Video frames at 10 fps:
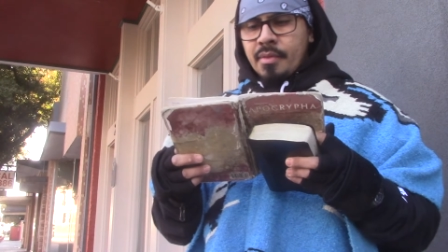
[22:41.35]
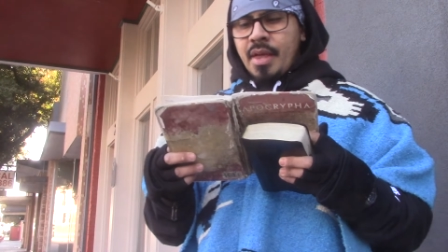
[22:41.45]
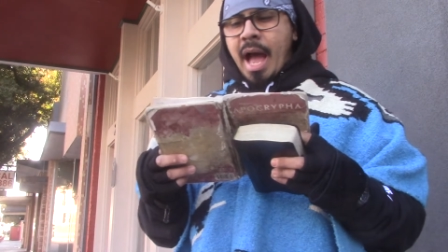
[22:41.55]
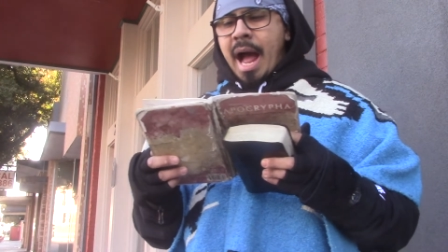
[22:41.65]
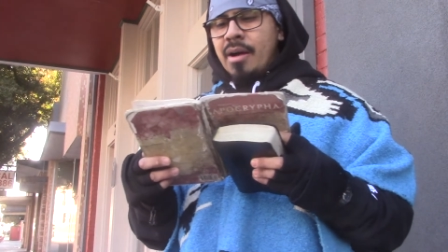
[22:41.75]

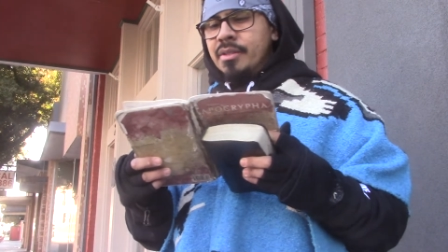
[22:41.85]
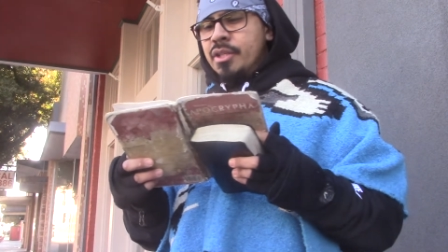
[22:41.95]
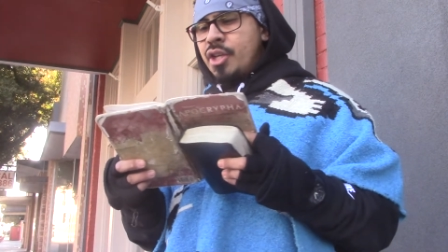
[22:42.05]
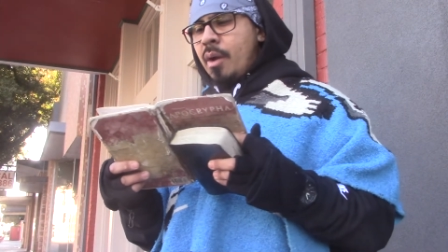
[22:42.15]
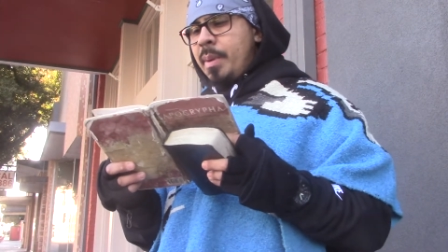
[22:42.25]
the
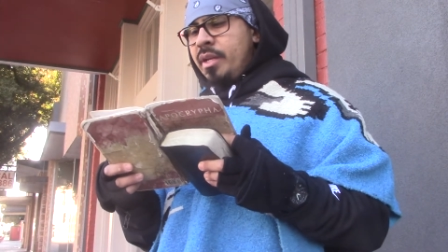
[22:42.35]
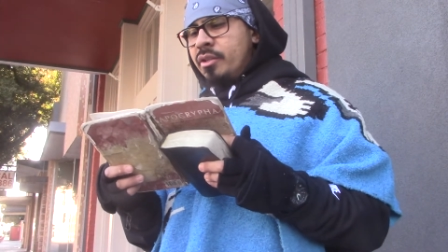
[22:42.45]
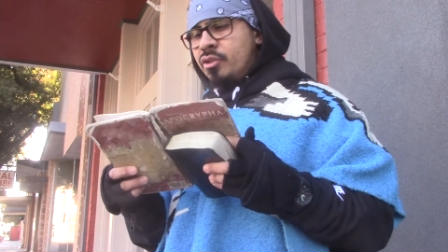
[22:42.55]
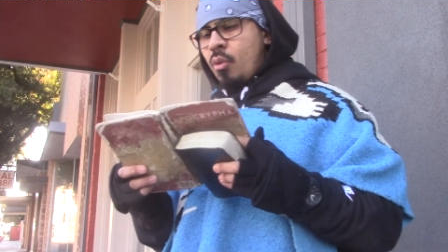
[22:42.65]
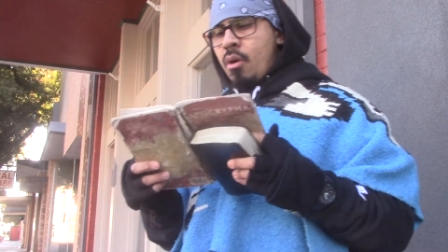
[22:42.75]
houses shall be
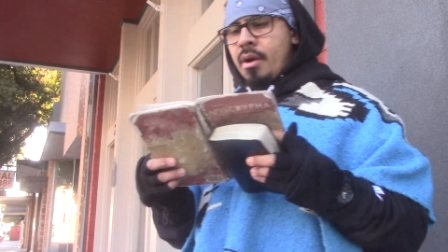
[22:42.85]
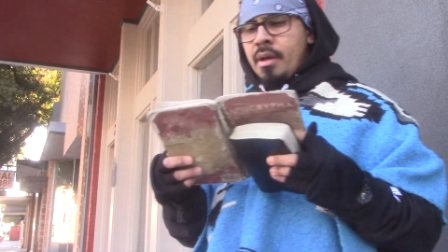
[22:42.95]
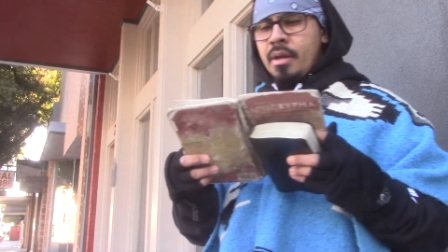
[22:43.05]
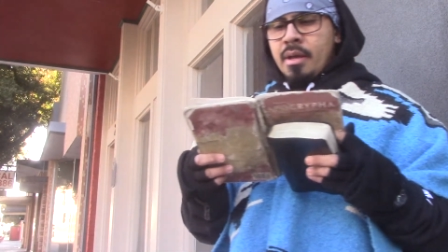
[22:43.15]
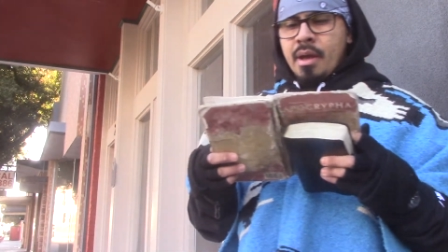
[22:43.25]
destroyed,
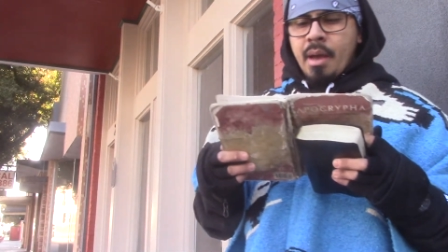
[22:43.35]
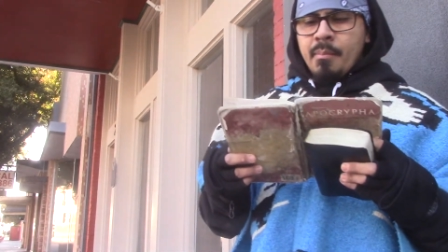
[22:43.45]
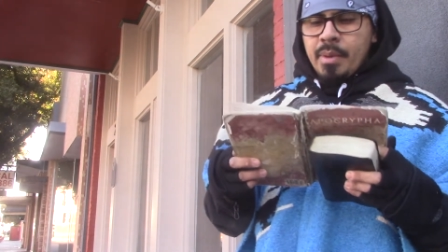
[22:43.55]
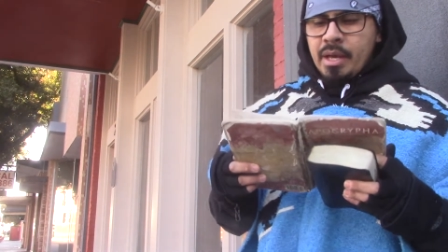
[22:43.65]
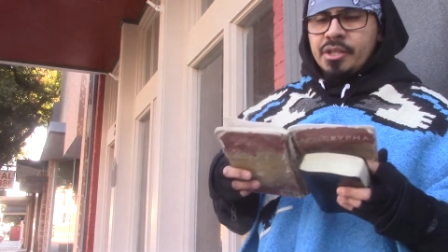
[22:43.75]

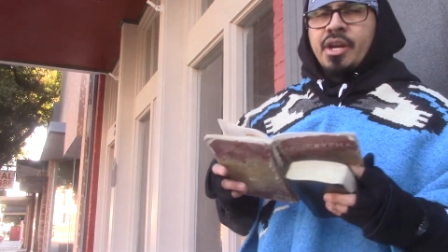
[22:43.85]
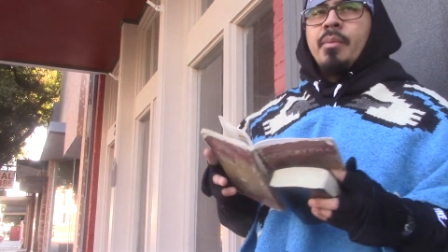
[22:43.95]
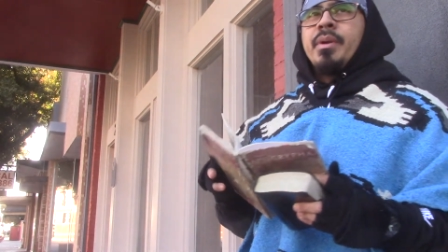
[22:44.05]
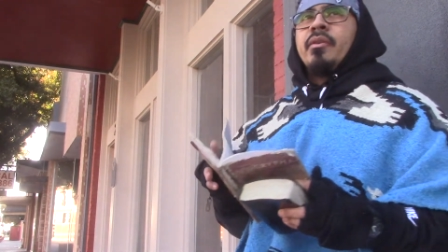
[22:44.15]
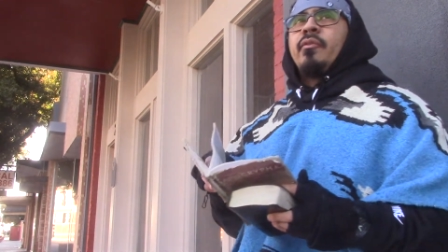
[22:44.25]
and men
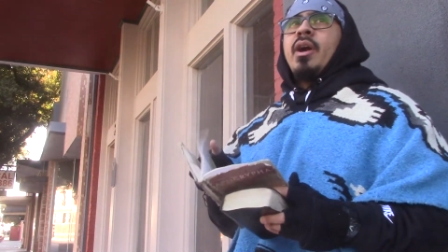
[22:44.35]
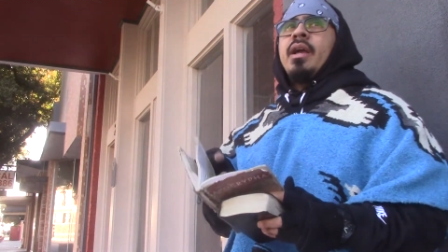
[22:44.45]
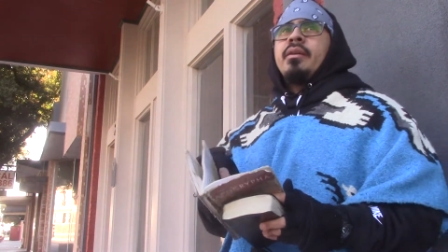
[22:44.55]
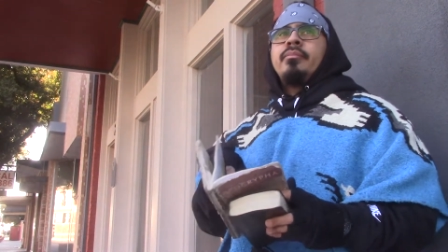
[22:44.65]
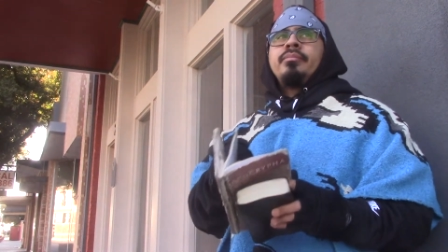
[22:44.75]
shall be afraid.